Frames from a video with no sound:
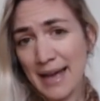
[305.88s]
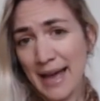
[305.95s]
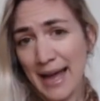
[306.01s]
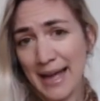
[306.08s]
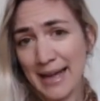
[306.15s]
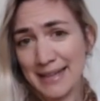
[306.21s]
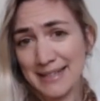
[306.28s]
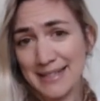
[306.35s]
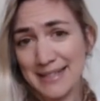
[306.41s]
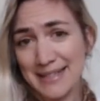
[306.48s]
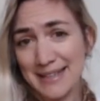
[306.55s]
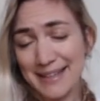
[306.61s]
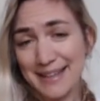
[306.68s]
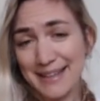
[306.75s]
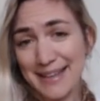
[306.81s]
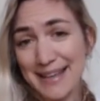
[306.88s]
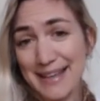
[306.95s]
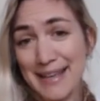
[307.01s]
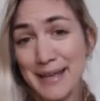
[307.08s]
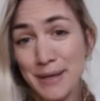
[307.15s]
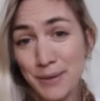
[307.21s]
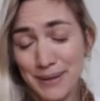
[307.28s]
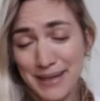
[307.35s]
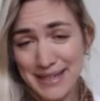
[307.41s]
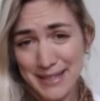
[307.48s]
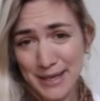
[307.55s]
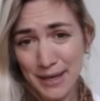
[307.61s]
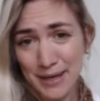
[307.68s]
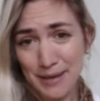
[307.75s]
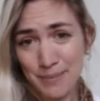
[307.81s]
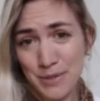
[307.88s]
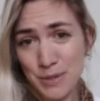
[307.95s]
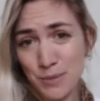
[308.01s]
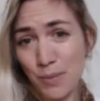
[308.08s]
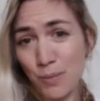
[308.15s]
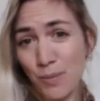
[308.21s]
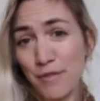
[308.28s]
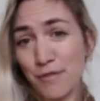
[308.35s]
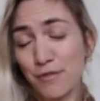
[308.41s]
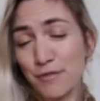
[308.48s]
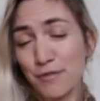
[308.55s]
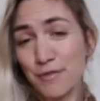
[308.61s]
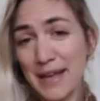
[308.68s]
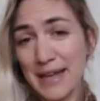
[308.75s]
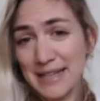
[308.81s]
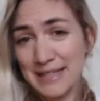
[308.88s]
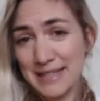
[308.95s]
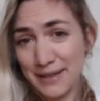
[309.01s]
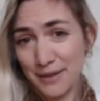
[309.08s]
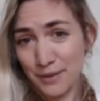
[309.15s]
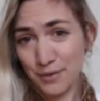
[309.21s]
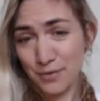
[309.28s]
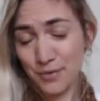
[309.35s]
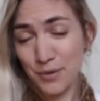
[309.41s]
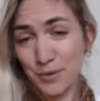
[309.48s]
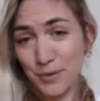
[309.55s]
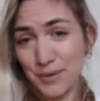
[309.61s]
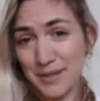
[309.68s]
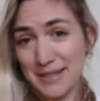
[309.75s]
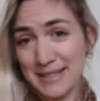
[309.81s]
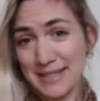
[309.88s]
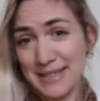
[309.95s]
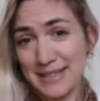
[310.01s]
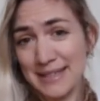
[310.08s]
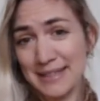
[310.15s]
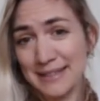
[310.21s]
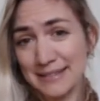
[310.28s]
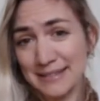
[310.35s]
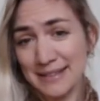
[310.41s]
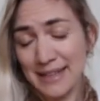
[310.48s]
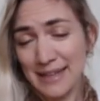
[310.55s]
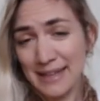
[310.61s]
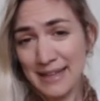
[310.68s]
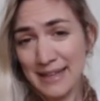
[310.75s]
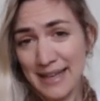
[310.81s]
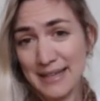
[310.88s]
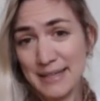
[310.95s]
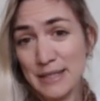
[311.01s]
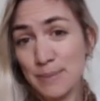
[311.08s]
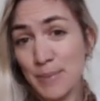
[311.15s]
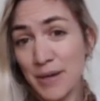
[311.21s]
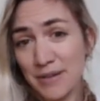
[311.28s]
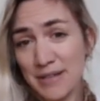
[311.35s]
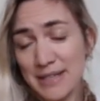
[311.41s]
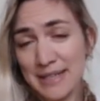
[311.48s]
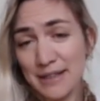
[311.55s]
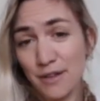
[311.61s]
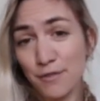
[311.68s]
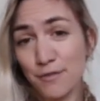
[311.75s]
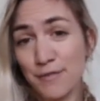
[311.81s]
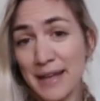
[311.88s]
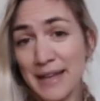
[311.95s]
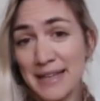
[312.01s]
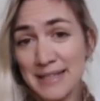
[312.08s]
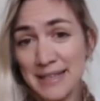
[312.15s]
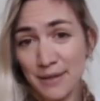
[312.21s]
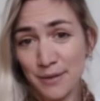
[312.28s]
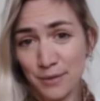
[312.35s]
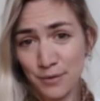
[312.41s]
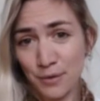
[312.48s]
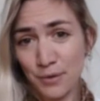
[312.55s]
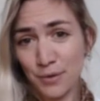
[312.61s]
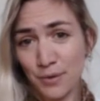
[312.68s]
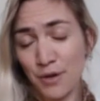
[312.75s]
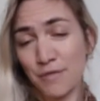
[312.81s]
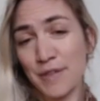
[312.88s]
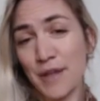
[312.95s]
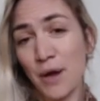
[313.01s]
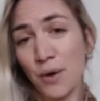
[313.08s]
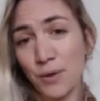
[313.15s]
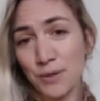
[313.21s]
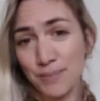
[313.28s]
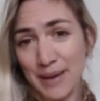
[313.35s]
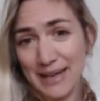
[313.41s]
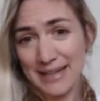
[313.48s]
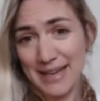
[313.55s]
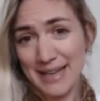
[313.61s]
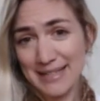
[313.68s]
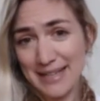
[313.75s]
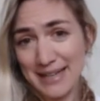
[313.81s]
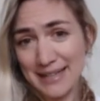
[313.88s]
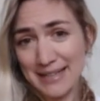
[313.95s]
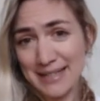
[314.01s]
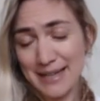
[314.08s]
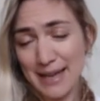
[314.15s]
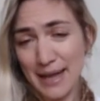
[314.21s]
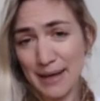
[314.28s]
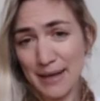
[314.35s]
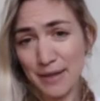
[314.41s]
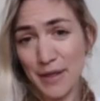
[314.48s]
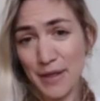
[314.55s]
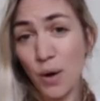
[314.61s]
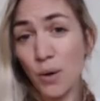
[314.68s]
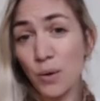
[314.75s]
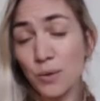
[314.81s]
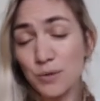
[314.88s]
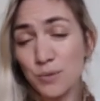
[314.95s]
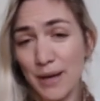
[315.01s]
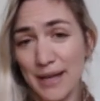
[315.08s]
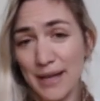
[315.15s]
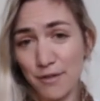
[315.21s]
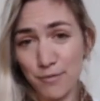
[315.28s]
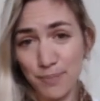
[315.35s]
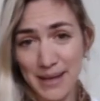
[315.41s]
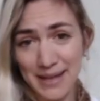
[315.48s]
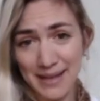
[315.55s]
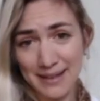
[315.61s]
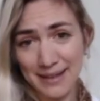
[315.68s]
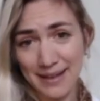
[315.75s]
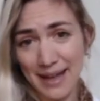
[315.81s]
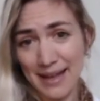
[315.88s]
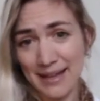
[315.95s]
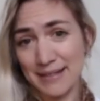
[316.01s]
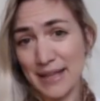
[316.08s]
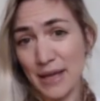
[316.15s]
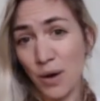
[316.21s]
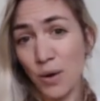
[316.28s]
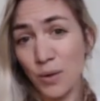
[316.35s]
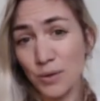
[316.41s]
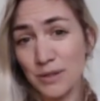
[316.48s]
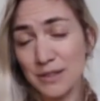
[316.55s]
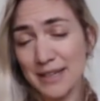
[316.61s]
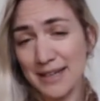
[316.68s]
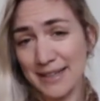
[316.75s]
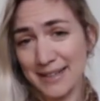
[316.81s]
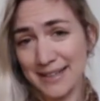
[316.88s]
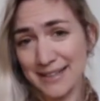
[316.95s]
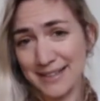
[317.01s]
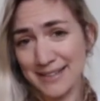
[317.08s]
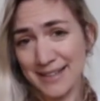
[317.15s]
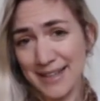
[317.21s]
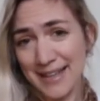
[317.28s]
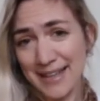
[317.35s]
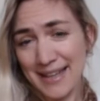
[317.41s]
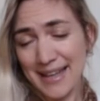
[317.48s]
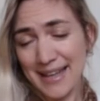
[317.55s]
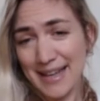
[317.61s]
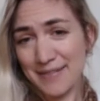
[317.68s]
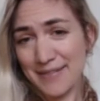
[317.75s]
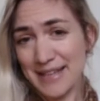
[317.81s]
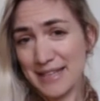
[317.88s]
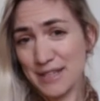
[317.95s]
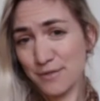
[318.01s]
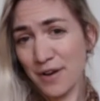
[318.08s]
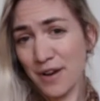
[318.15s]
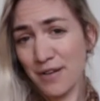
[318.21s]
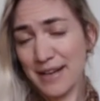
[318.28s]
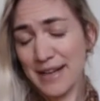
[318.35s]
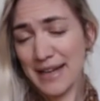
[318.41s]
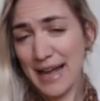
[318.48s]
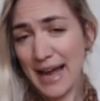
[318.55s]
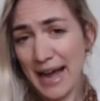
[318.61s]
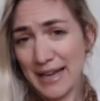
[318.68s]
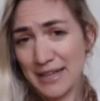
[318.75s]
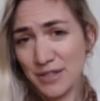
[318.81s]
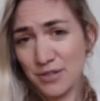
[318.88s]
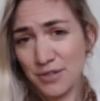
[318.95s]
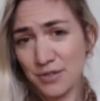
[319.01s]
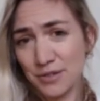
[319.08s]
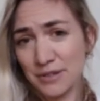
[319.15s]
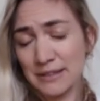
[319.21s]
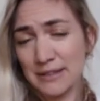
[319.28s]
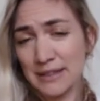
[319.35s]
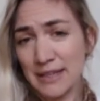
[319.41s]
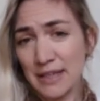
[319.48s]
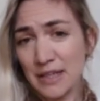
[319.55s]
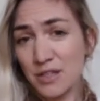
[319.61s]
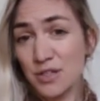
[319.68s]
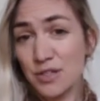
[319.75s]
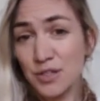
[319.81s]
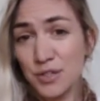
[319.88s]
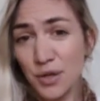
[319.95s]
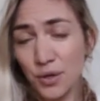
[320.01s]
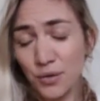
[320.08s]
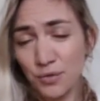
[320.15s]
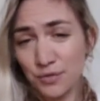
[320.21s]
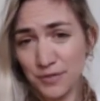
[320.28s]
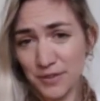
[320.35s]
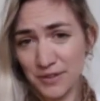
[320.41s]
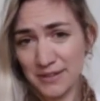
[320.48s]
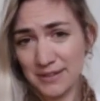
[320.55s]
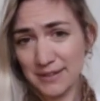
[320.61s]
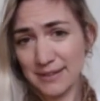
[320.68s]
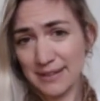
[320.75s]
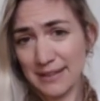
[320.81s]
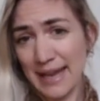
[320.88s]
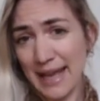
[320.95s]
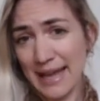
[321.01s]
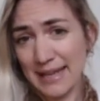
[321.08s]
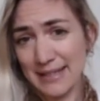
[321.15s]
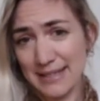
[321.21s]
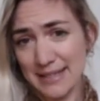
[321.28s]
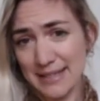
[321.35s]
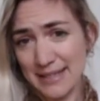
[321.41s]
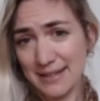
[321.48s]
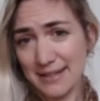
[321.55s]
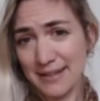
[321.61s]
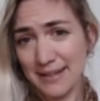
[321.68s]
And equally times when we're phasing through, still experiencing the phasing through of the old magnetics, the old way of being, and the old earth in these very astral, soulful layers